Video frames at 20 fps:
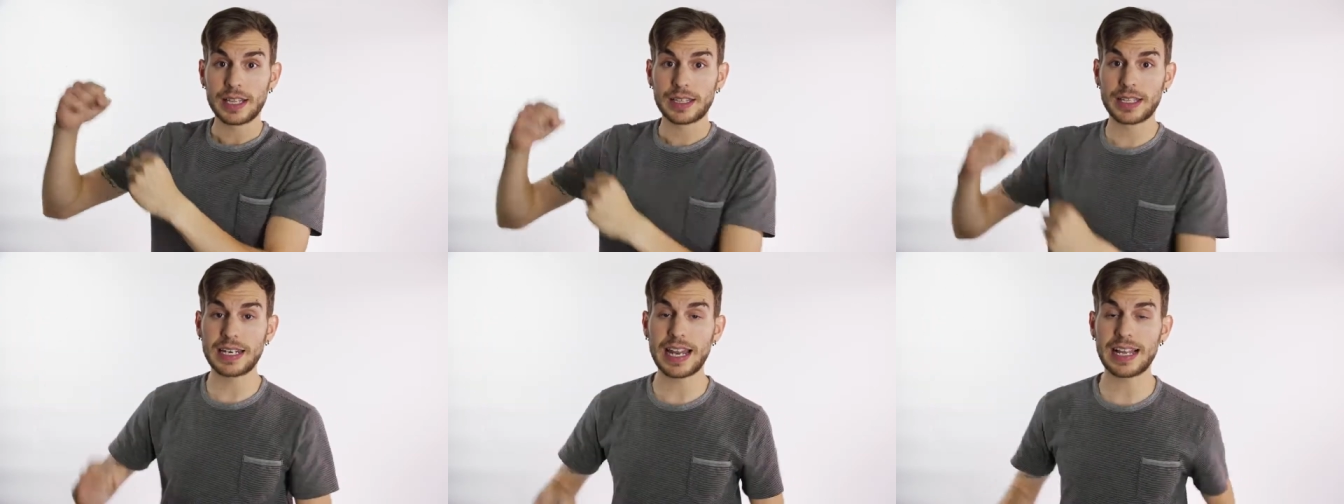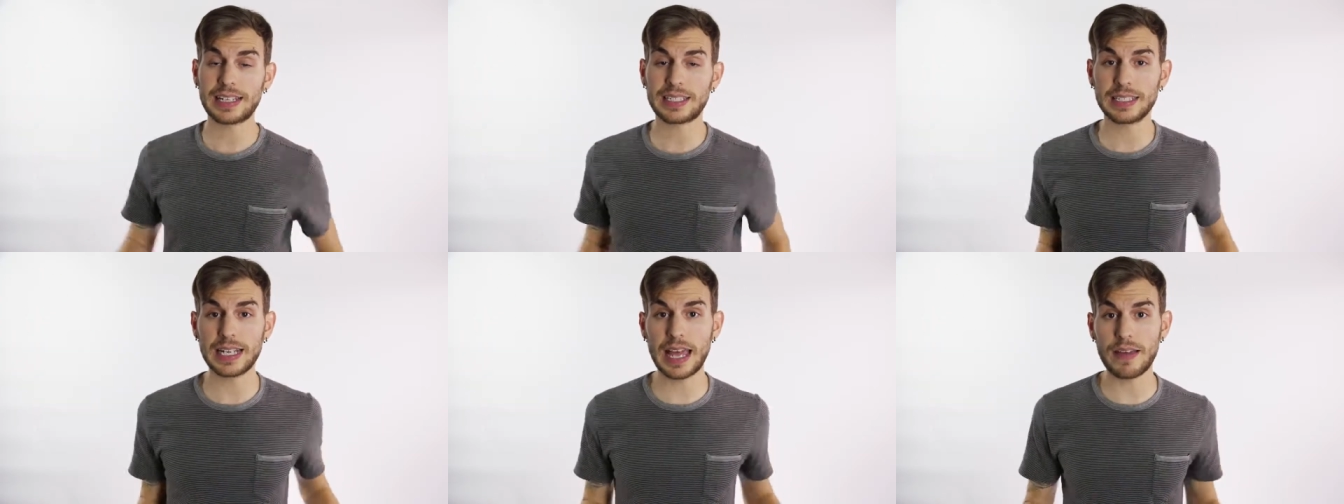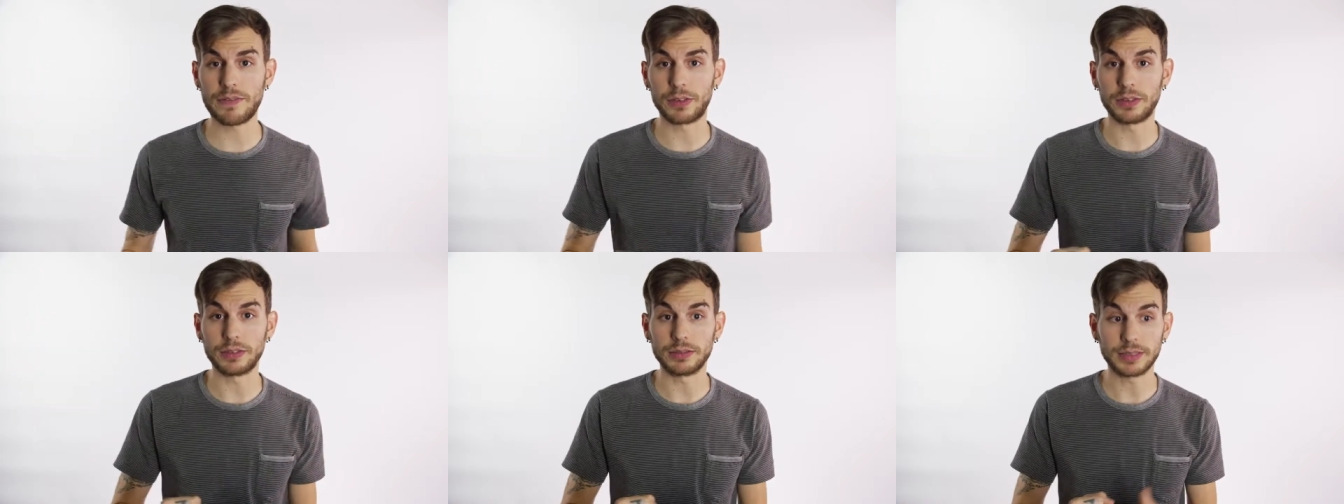the next
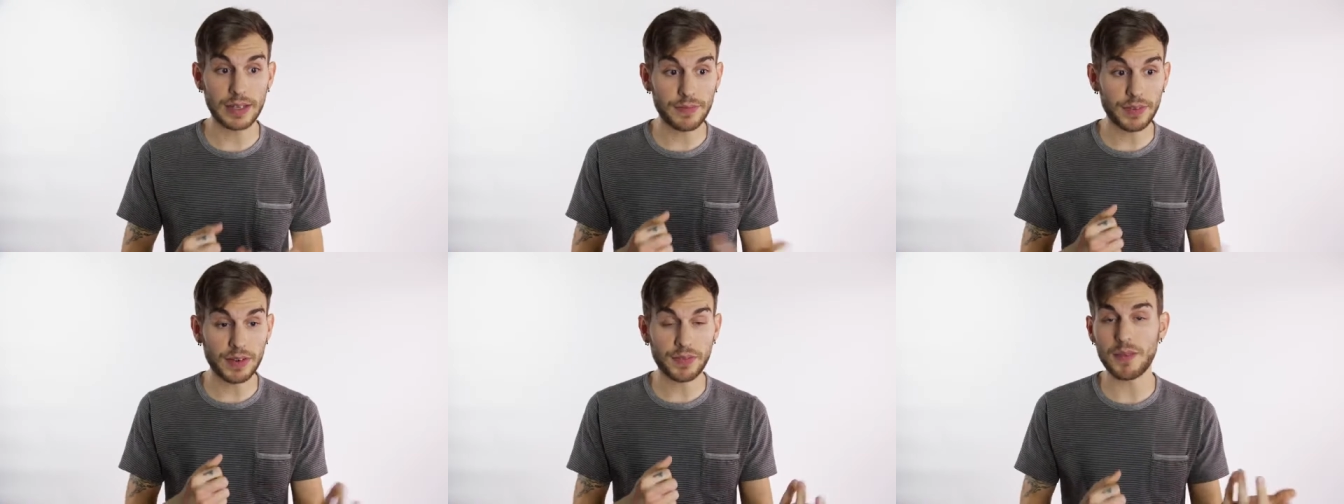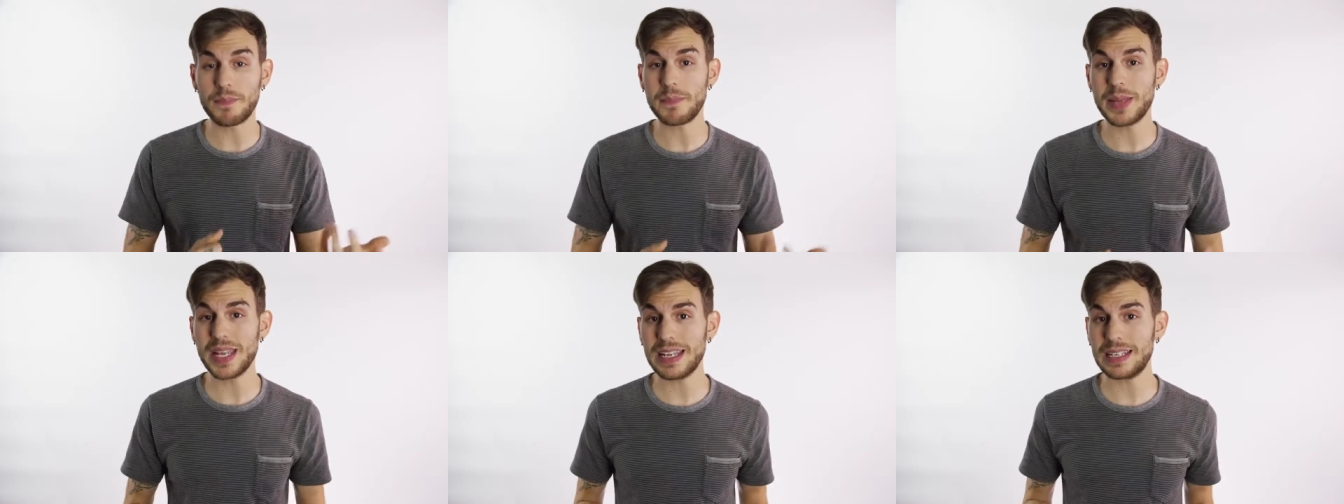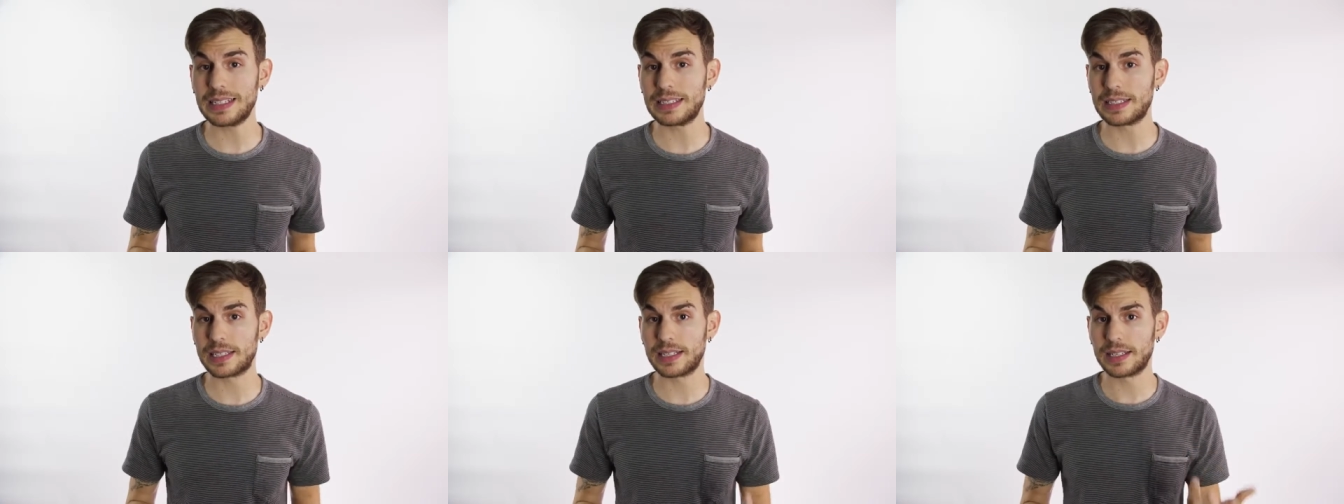level, even if it
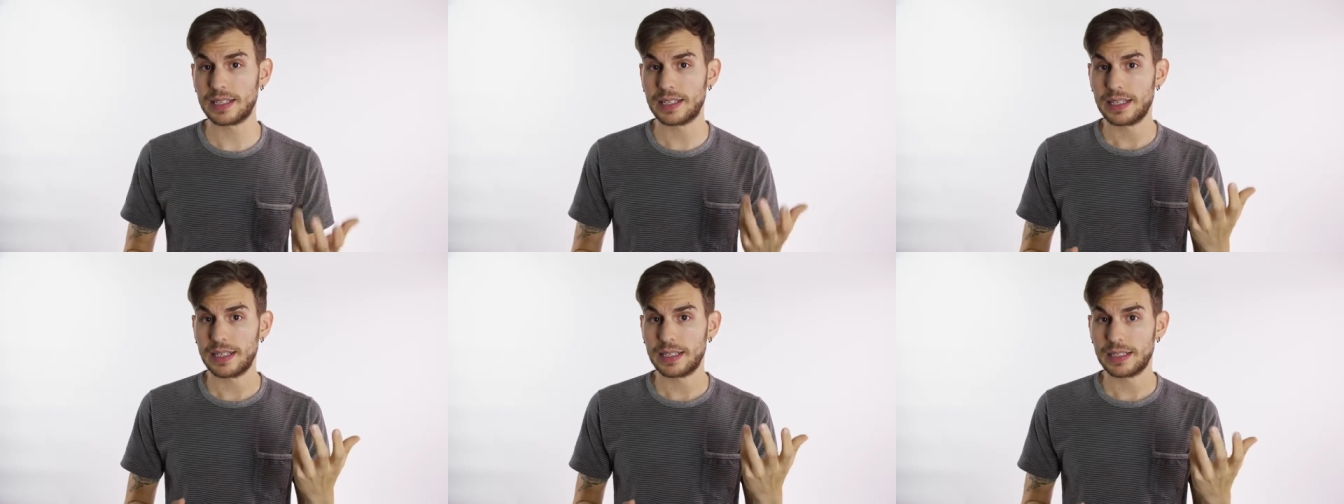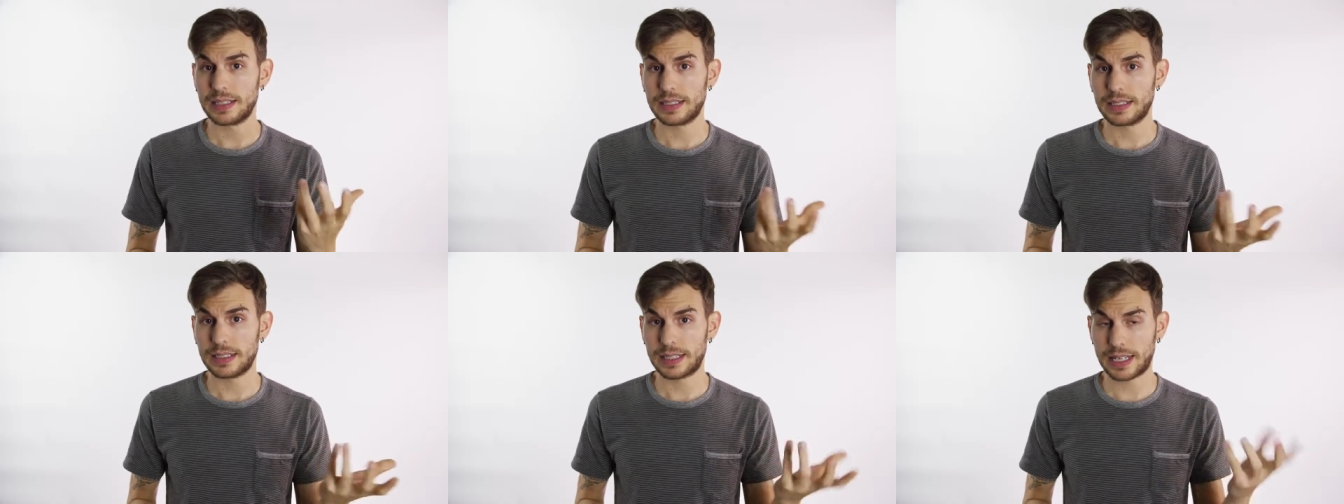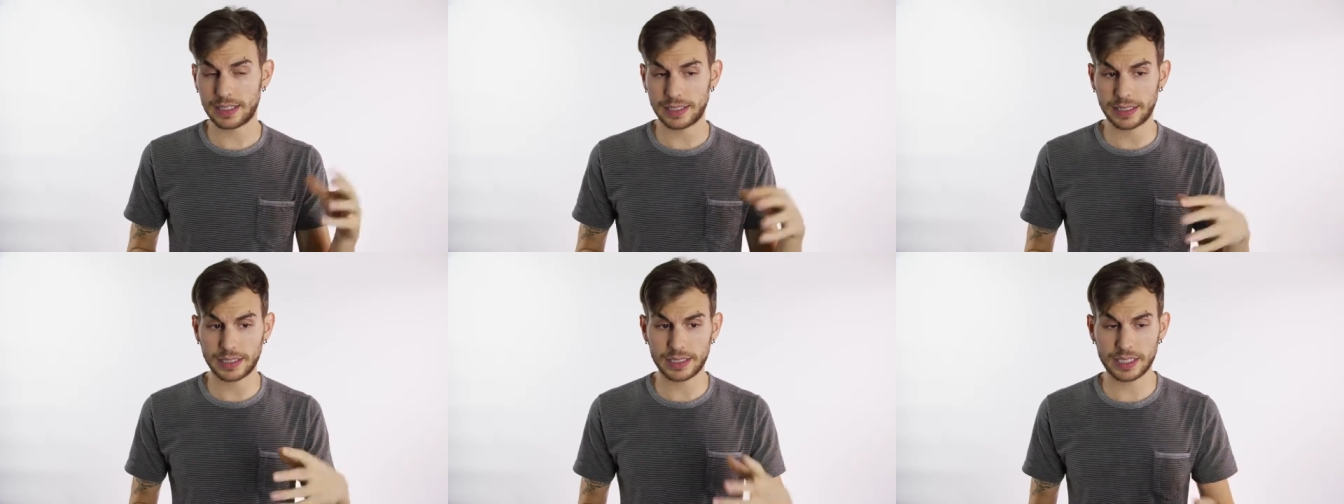means
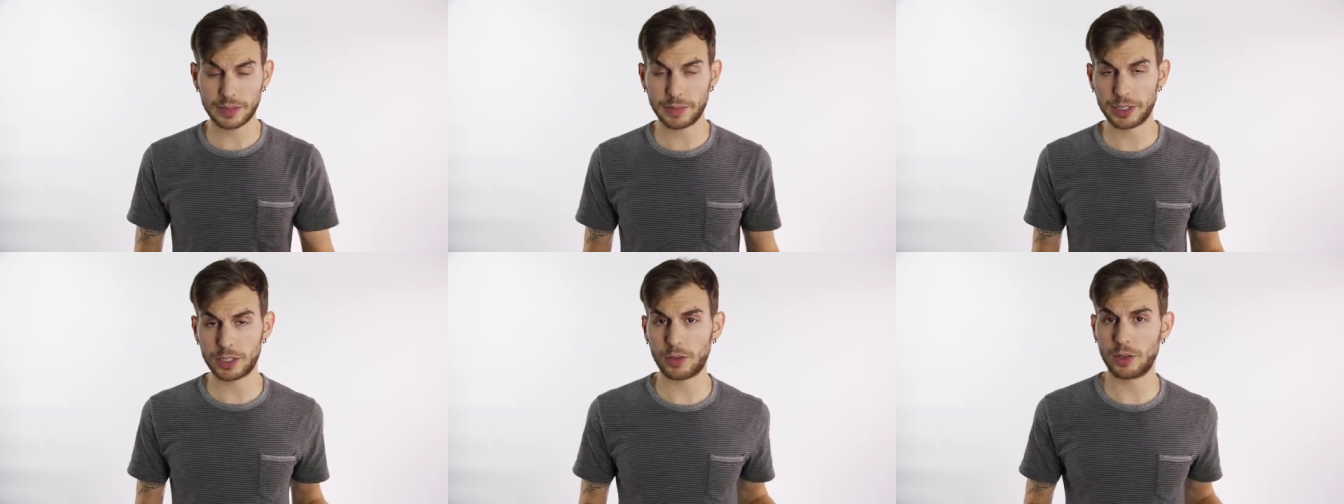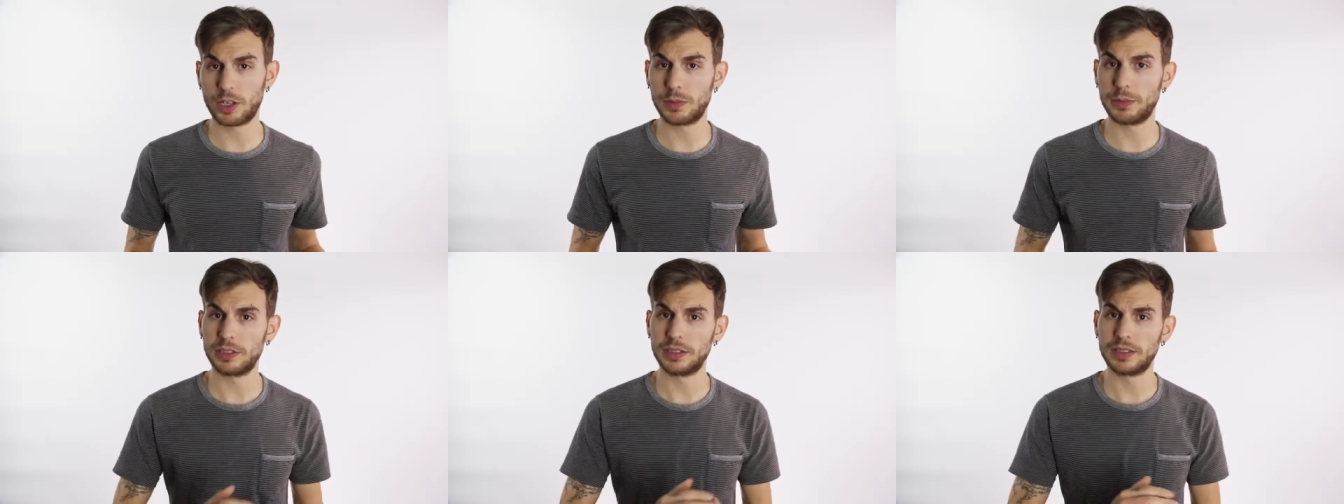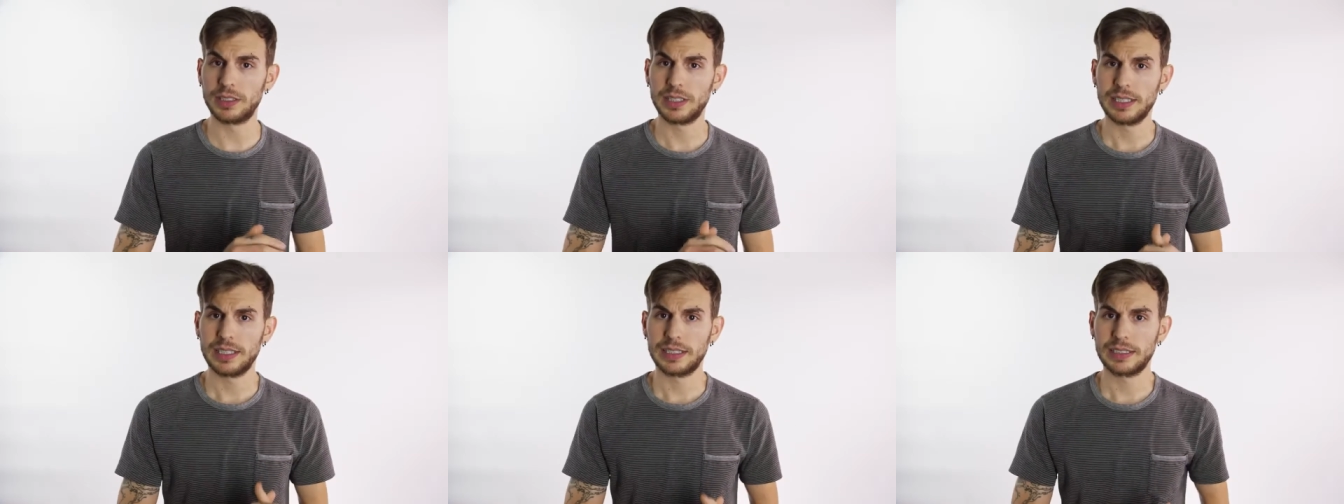killing some
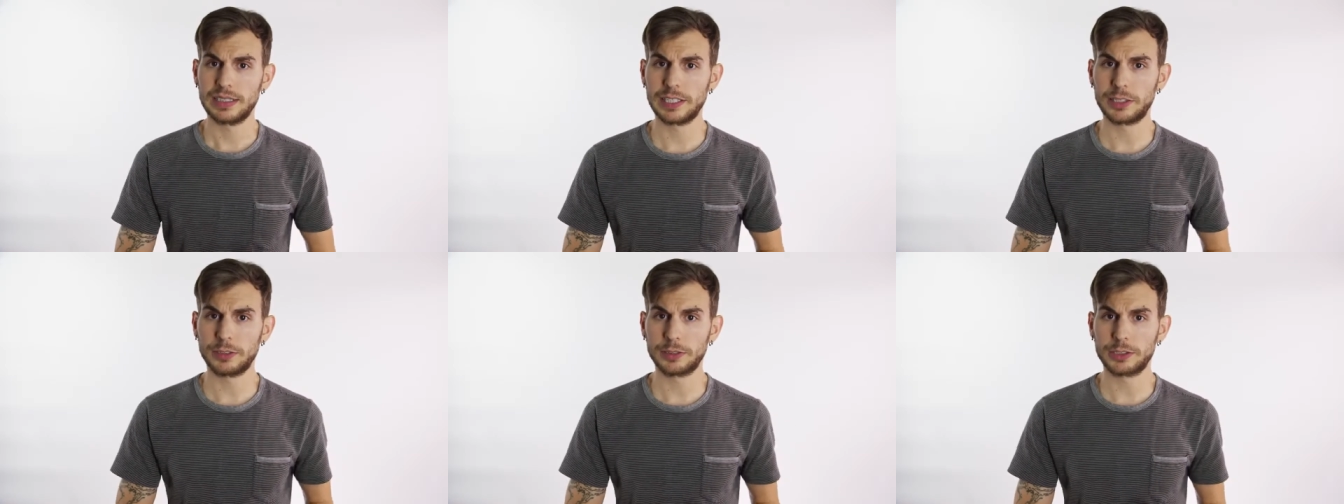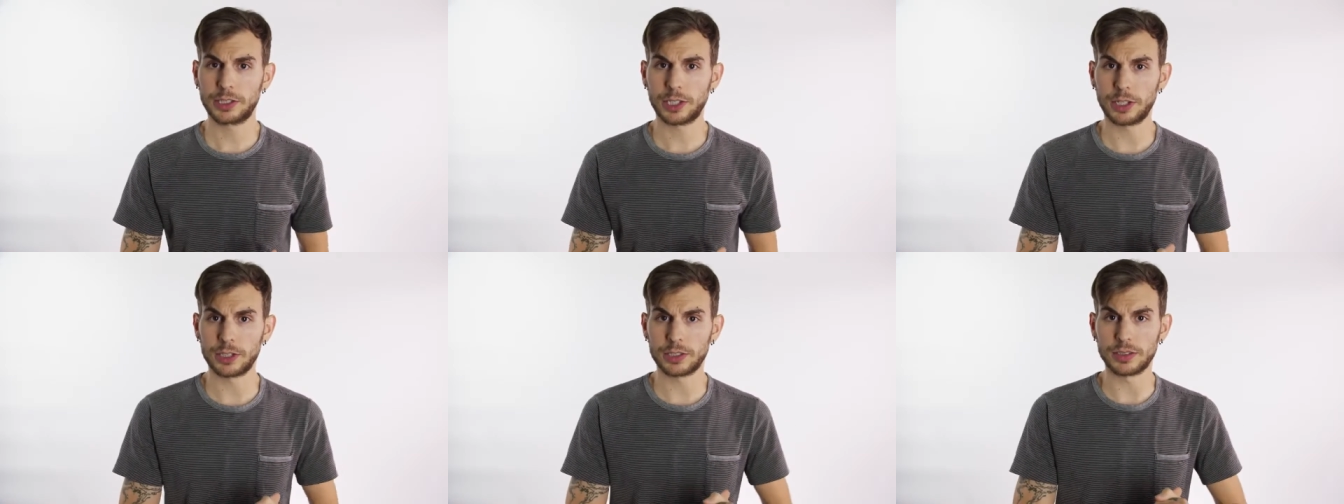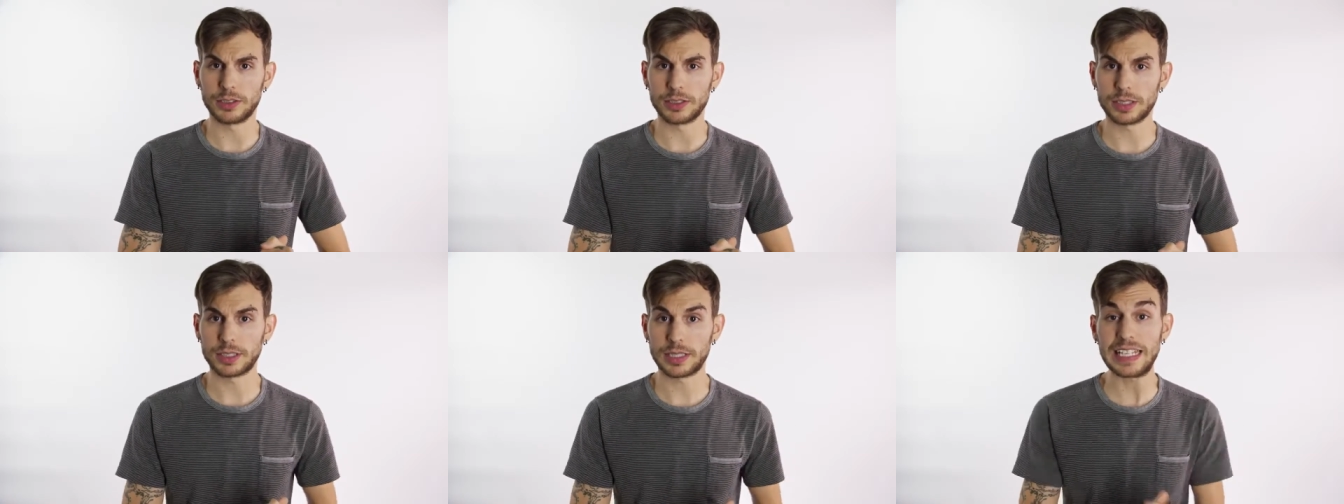adorable little
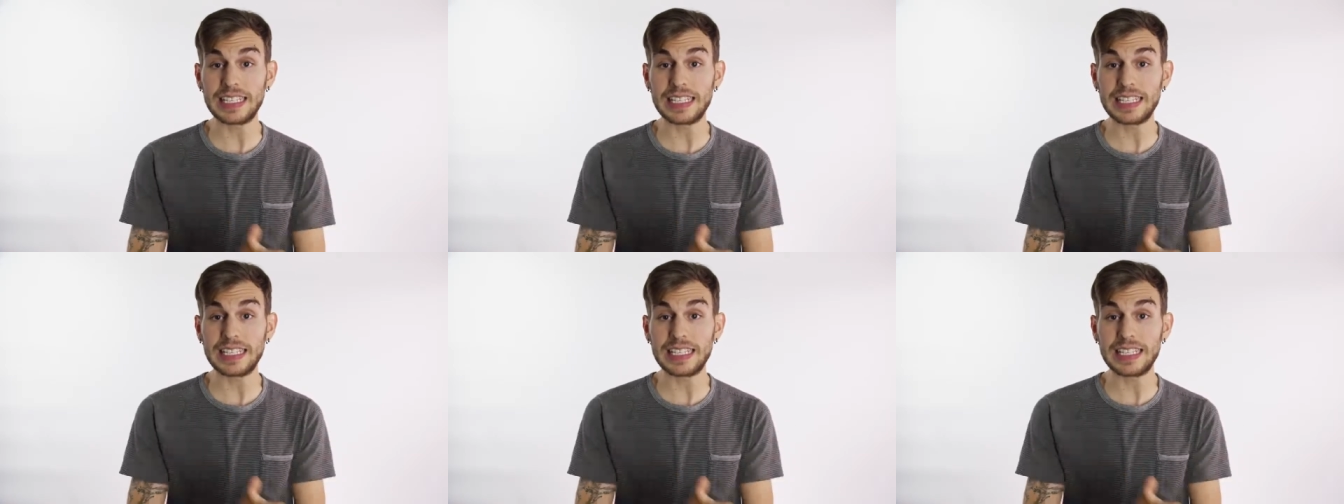turtles.